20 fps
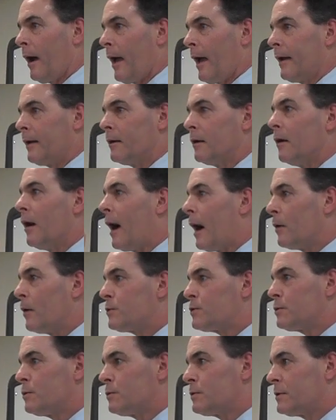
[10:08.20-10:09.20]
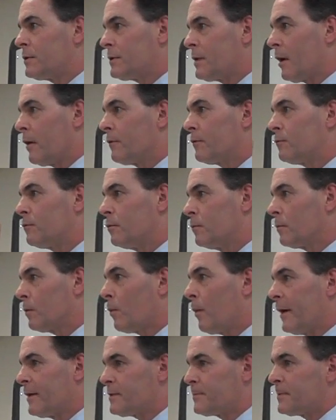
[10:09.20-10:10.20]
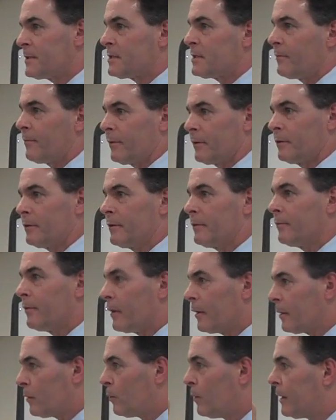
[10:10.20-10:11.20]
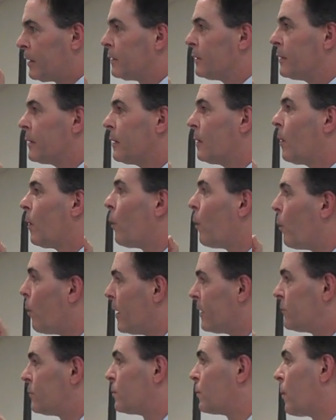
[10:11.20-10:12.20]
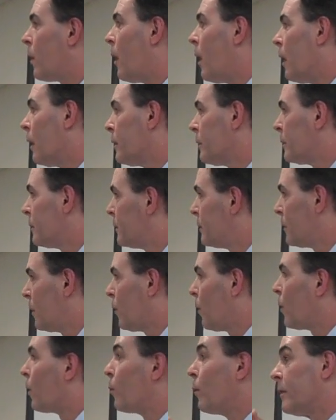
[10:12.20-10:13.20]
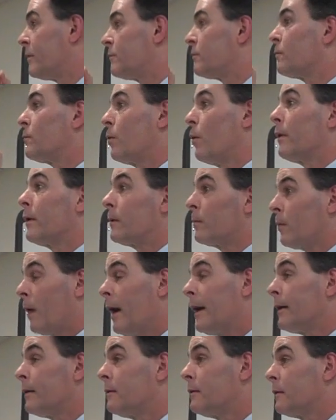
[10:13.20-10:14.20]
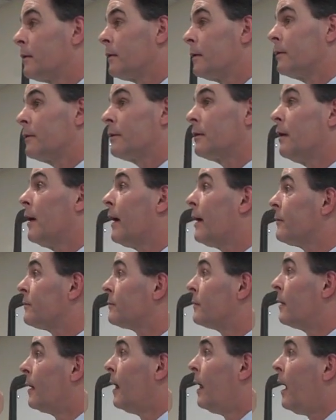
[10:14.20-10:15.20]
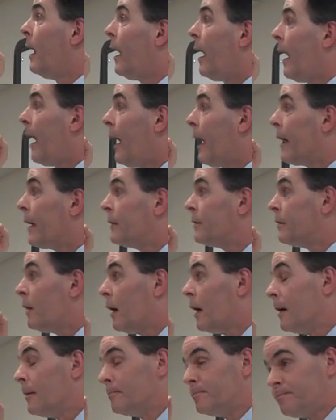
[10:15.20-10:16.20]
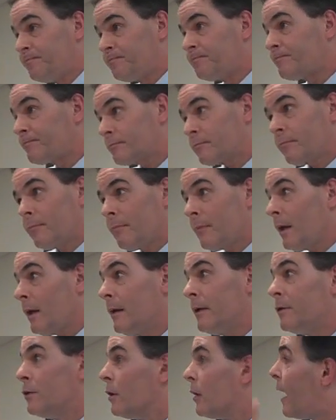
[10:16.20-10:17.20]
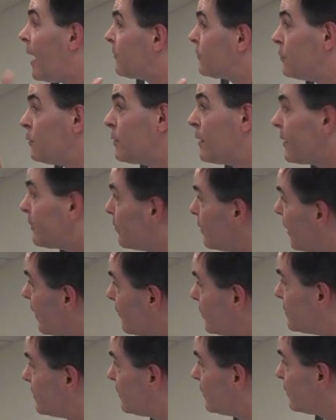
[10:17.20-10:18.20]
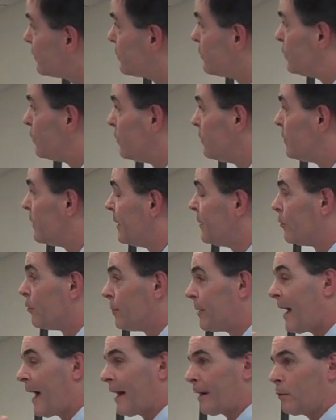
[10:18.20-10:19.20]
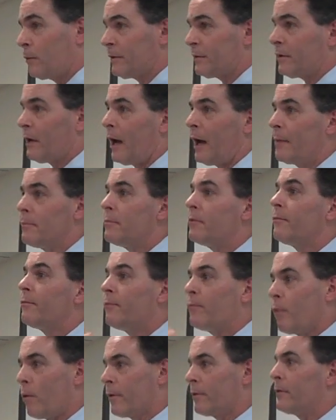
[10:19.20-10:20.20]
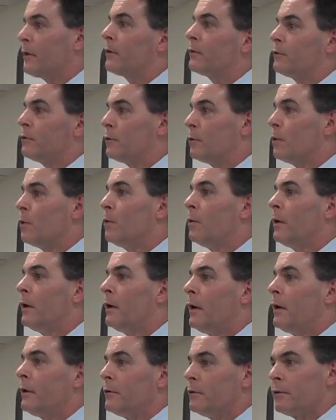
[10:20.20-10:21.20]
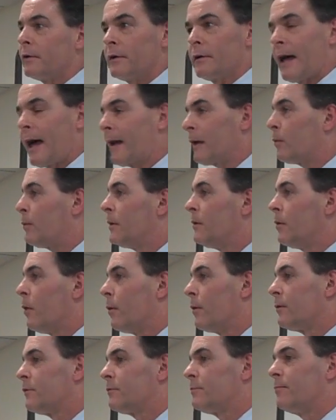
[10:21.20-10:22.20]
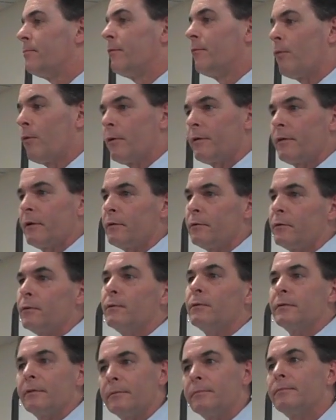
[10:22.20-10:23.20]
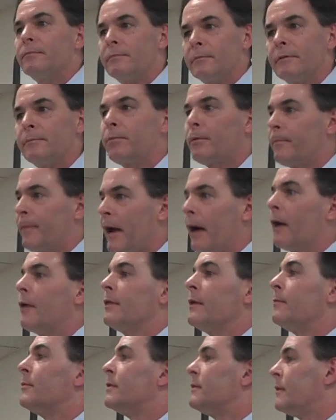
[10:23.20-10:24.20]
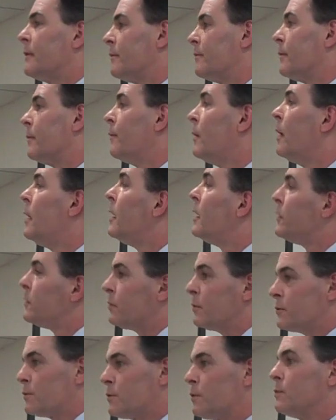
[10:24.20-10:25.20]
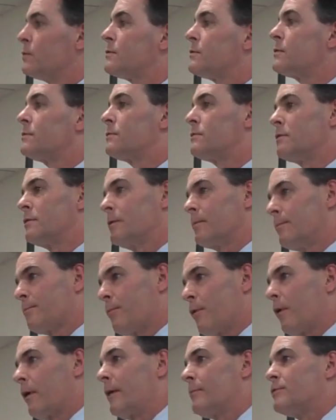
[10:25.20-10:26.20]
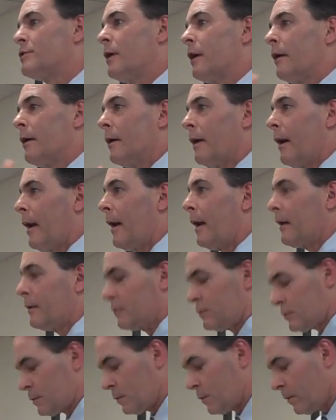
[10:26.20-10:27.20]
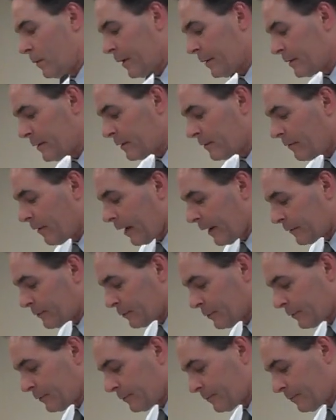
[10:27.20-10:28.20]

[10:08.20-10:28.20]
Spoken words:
And it allows you to tell the student quite specifically, very quickly, what's wrong or what's going right in the class. And you'll have to do that for every single student. And there'll be adequate time before they're due. You'll get adequate notice before they're due to prepare them and to give them to your students, to your program chair, and to the advisor.